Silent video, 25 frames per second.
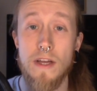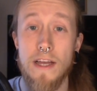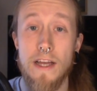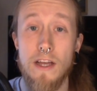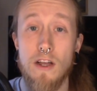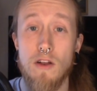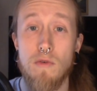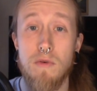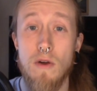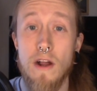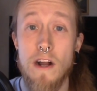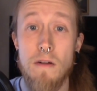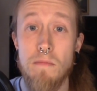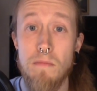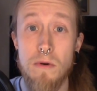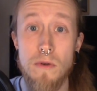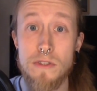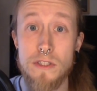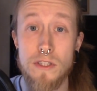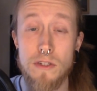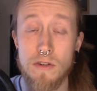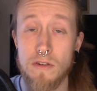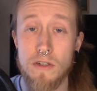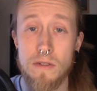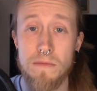incredible
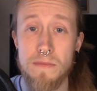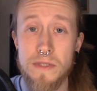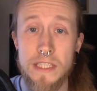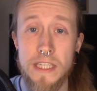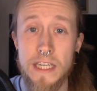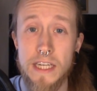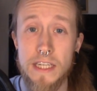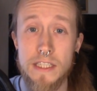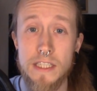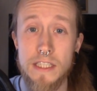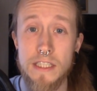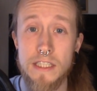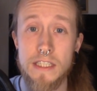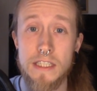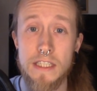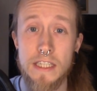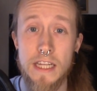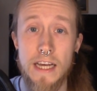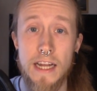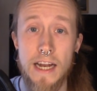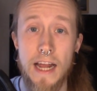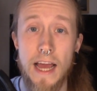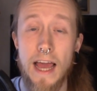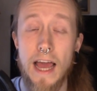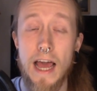circumstances
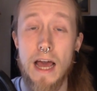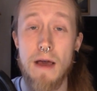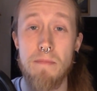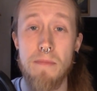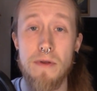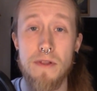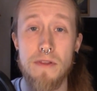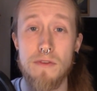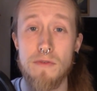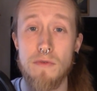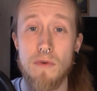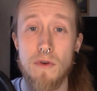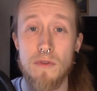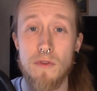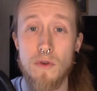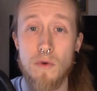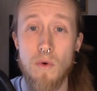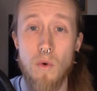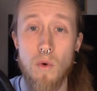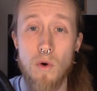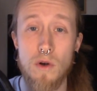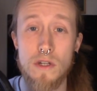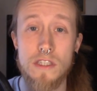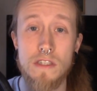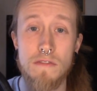that happen throughout the
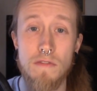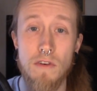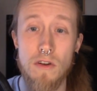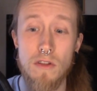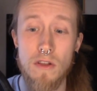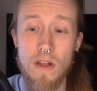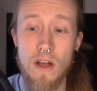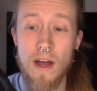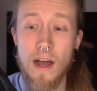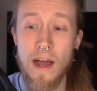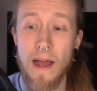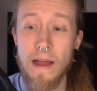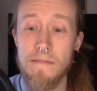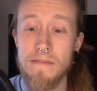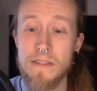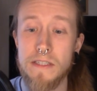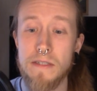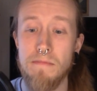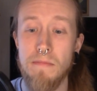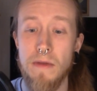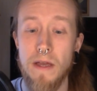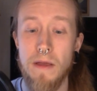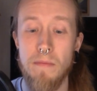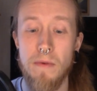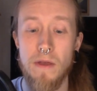course of our
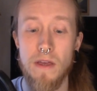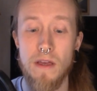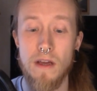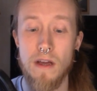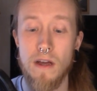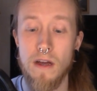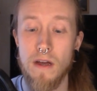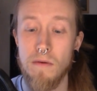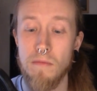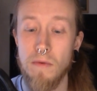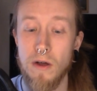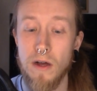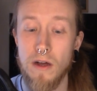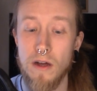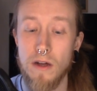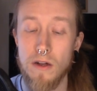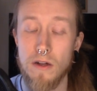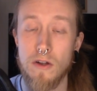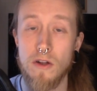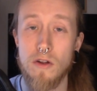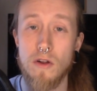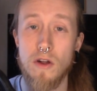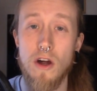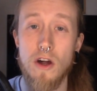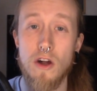lives, maybe um,
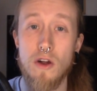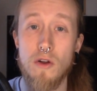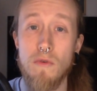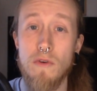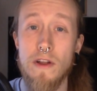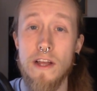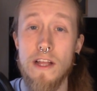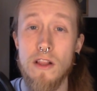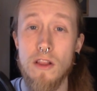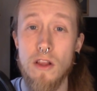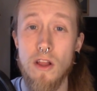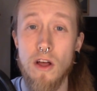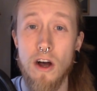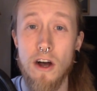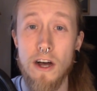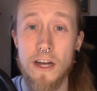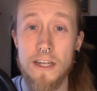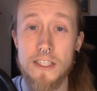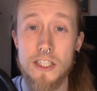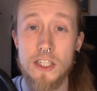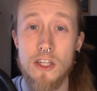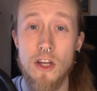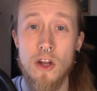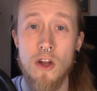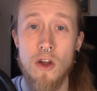a, a, great
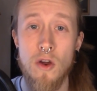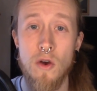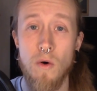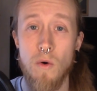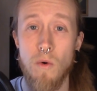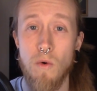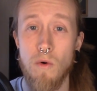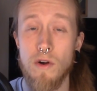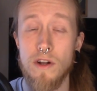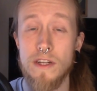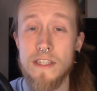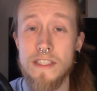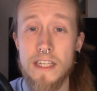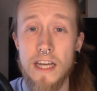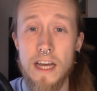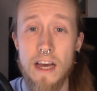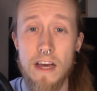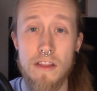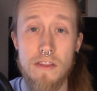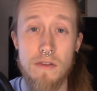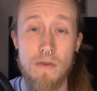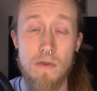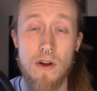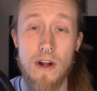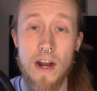loss or a
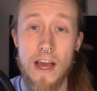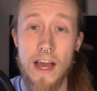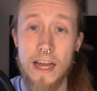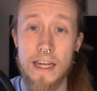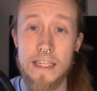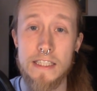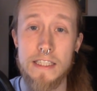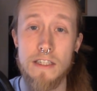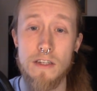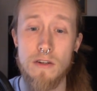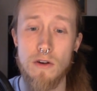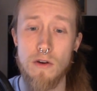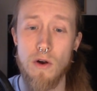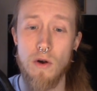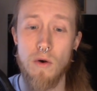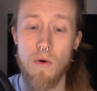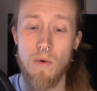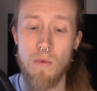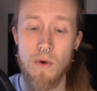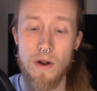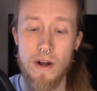death or an accident or, or,